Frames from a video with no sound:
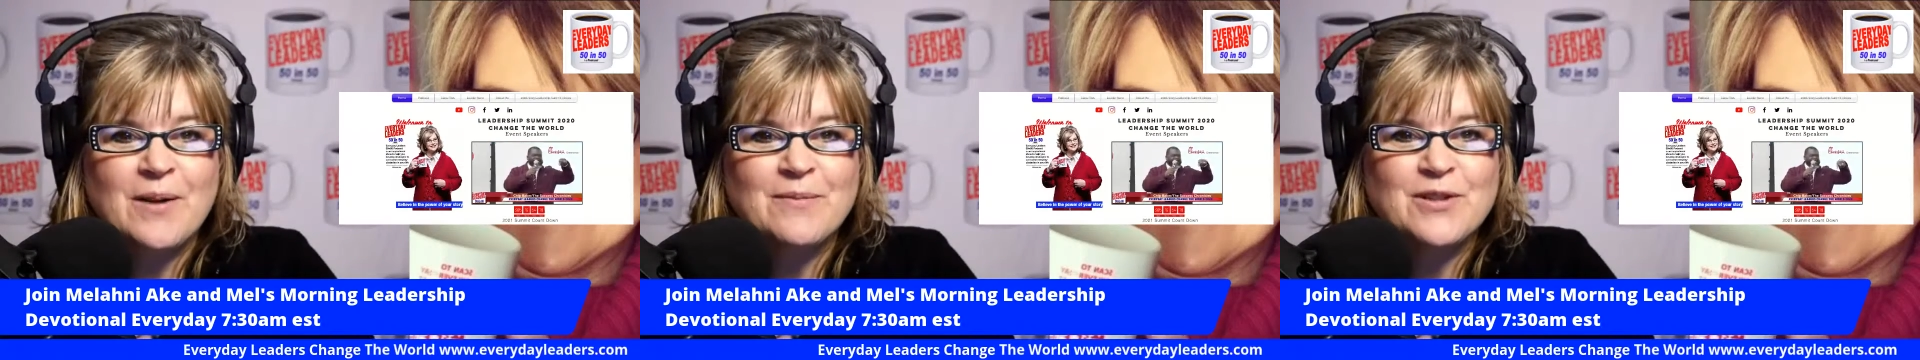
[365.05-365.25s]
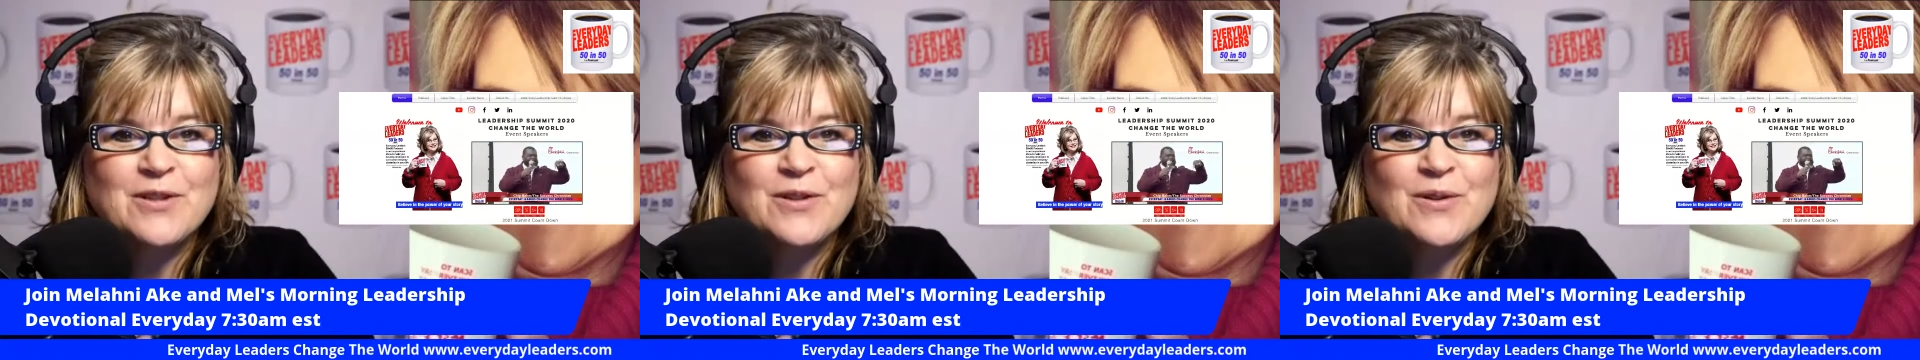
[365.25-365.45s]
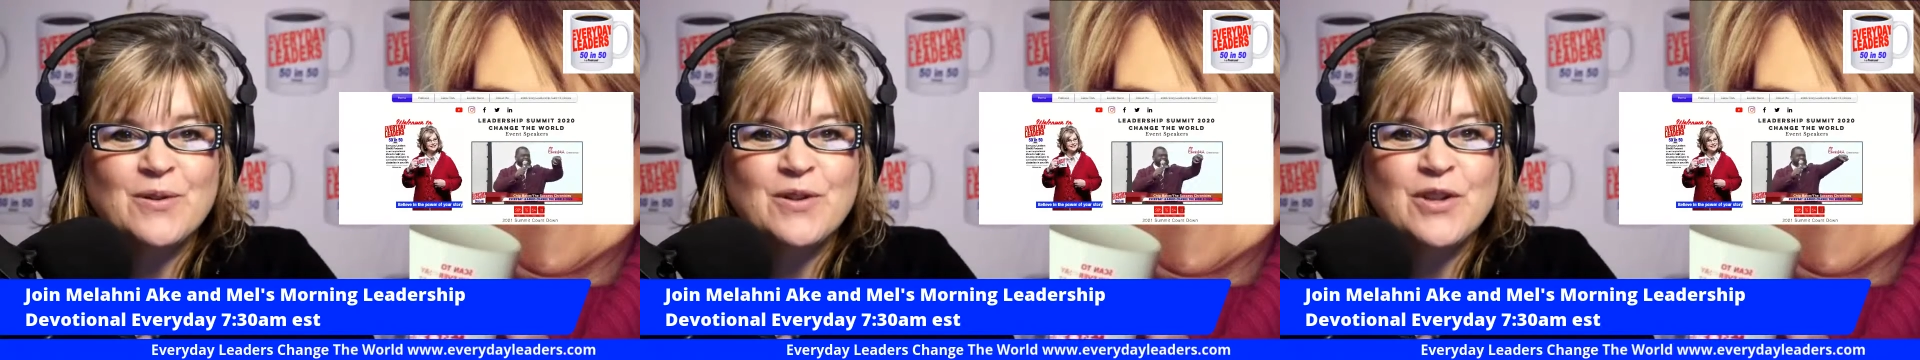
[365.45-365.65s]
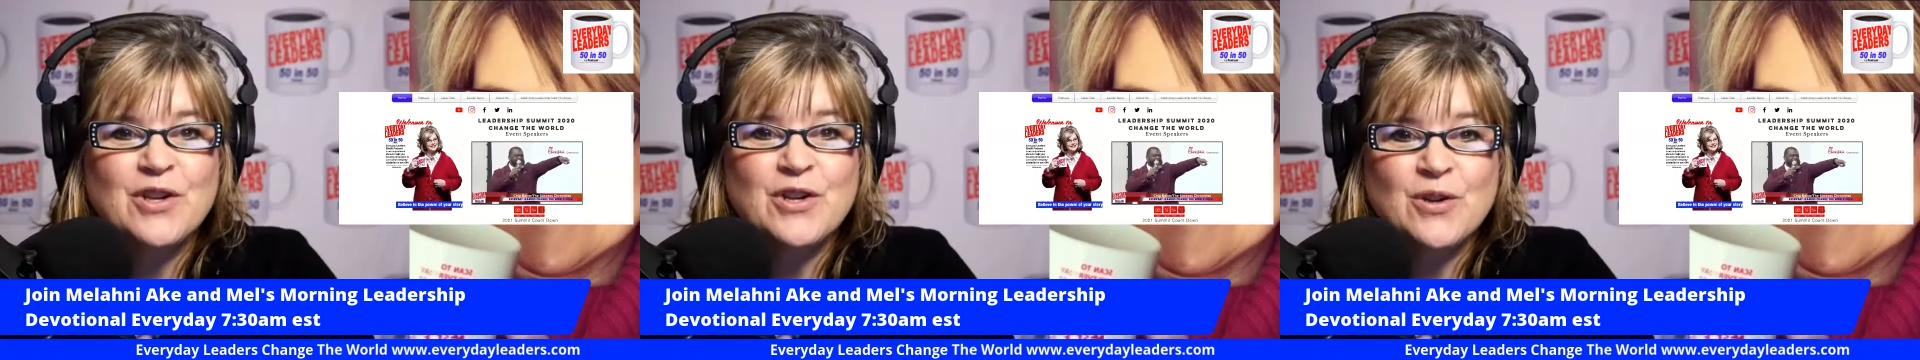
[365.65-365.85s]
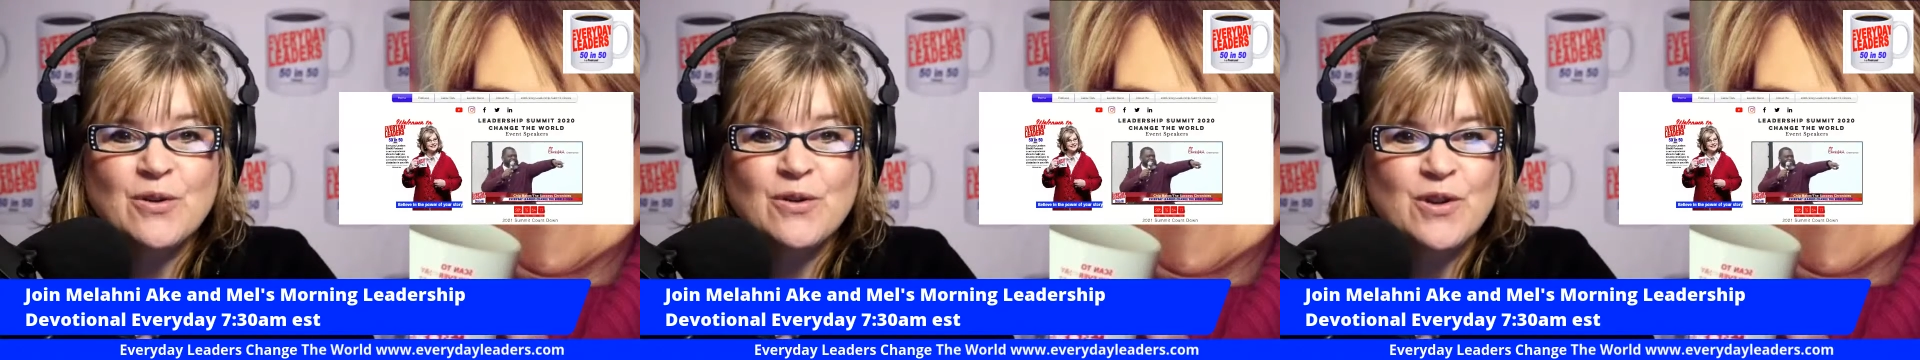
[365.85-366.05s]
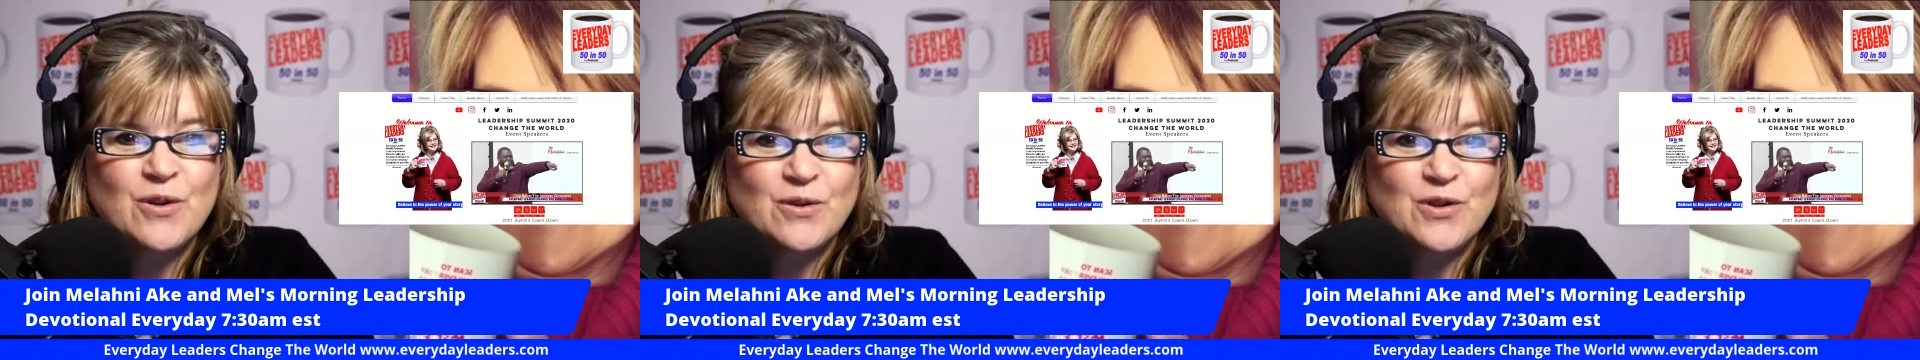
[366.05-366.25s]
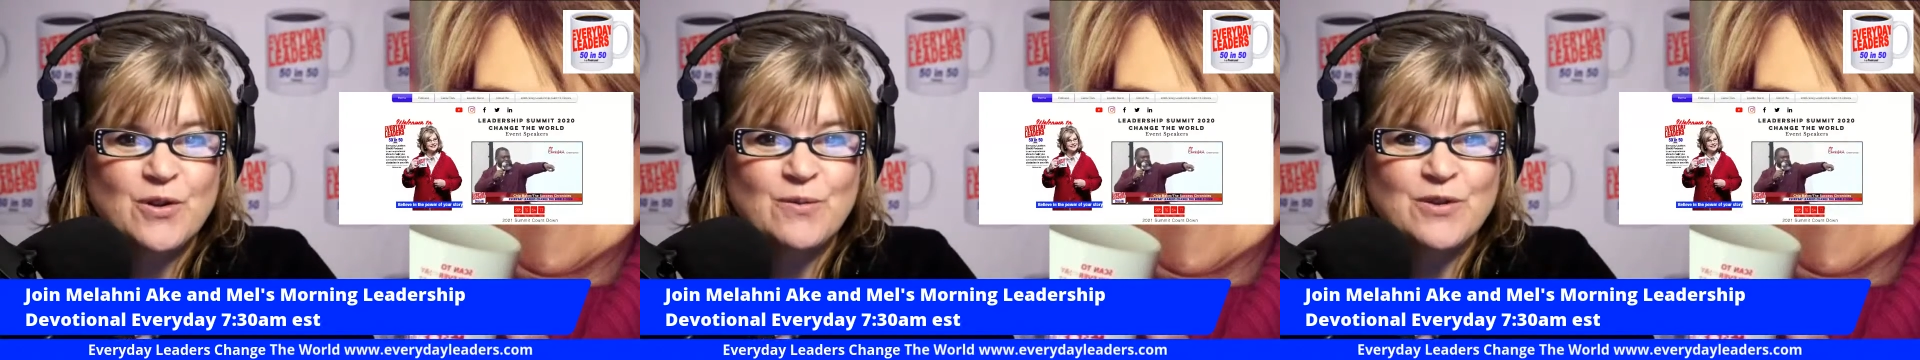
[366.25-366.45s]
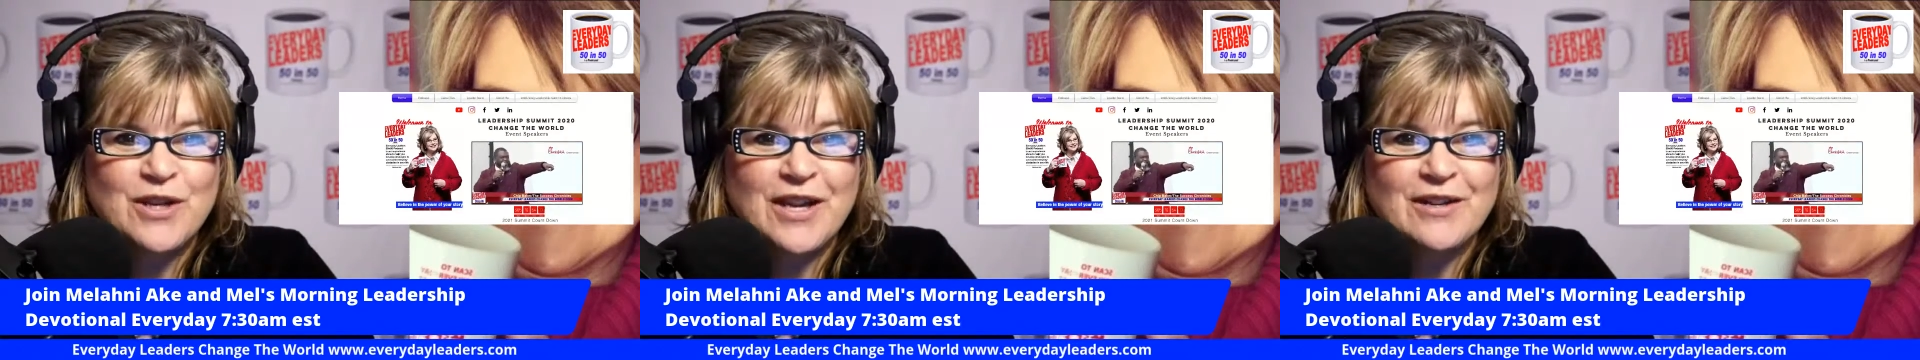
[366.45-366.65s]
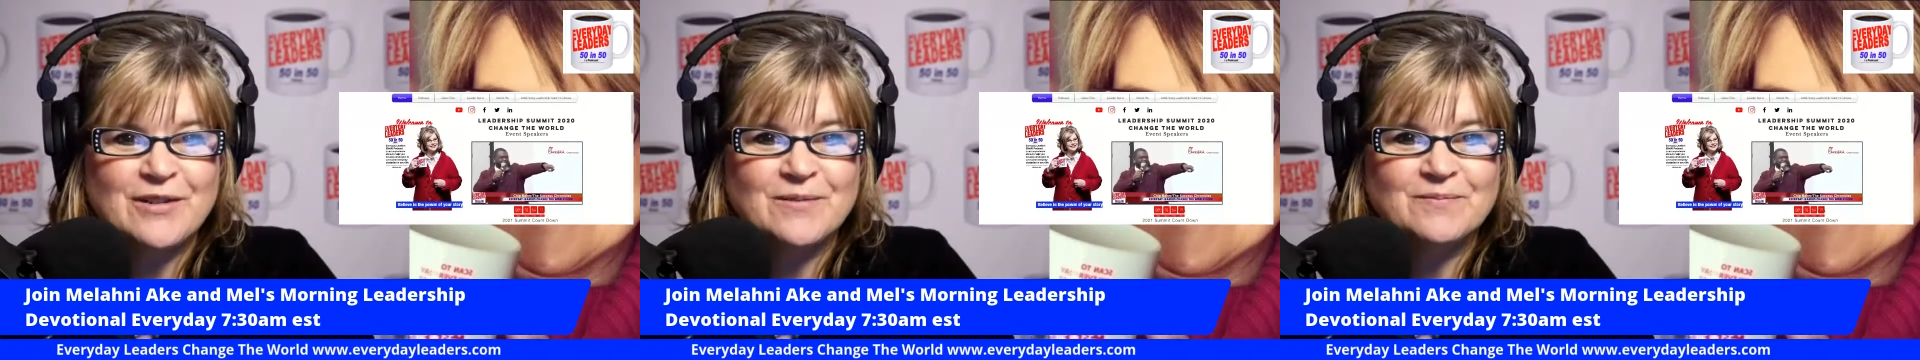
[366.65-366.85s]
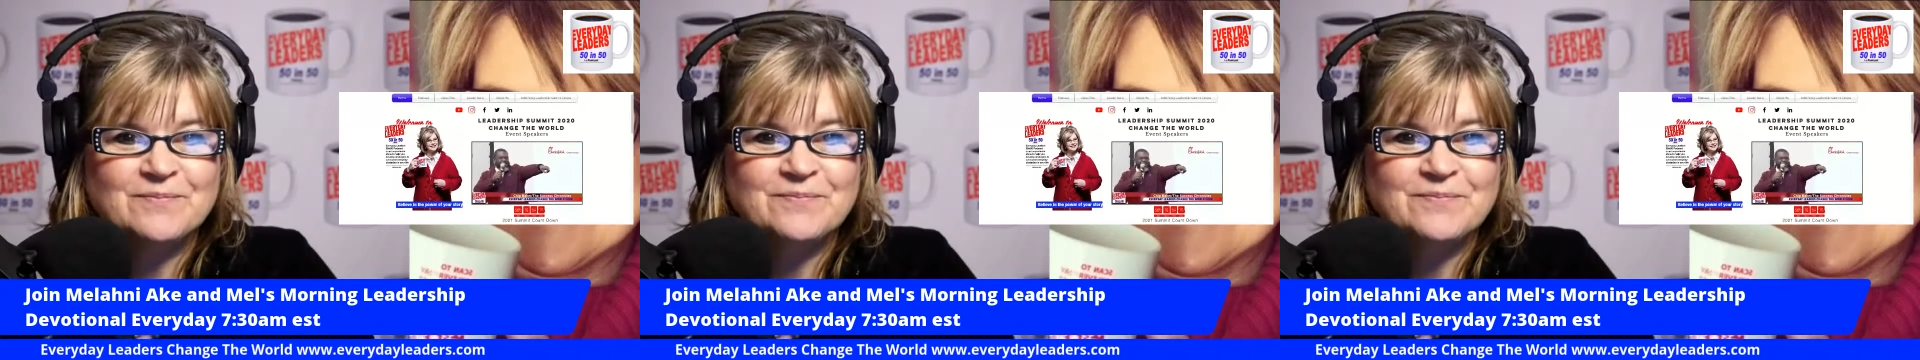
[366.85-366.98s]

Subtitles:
to the new YouTube channel